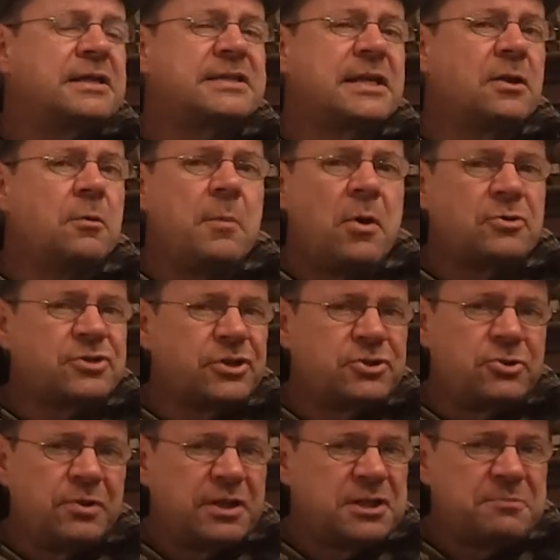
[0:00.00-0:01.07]
Single malts are
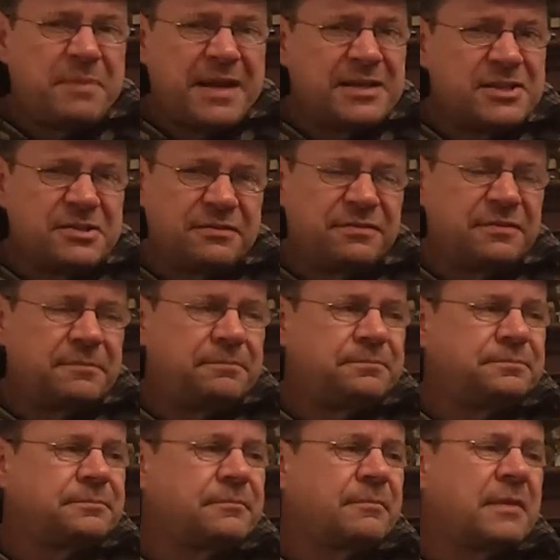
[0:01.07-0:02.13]
too expensive.
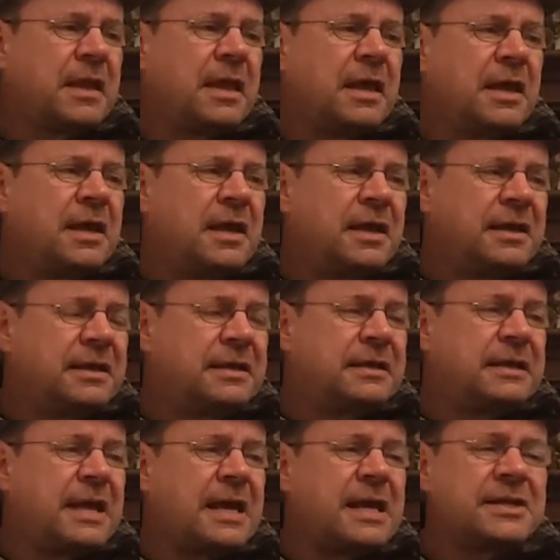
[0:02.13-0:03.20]

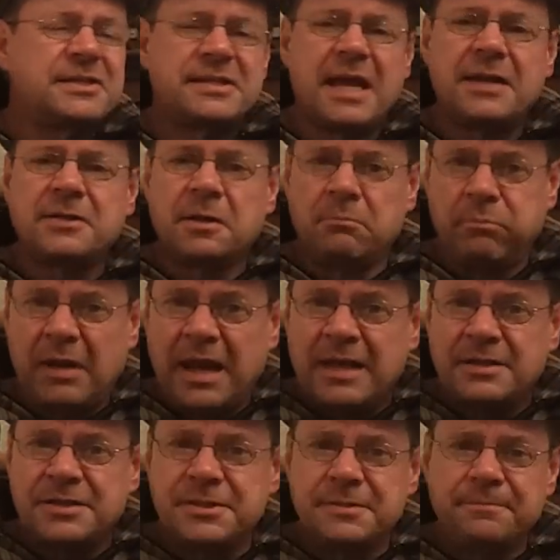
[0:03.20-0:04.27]
Get a standard
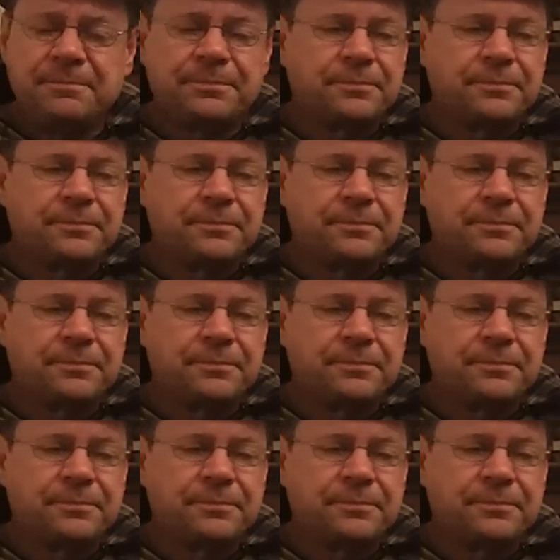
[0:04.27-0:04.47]
blend,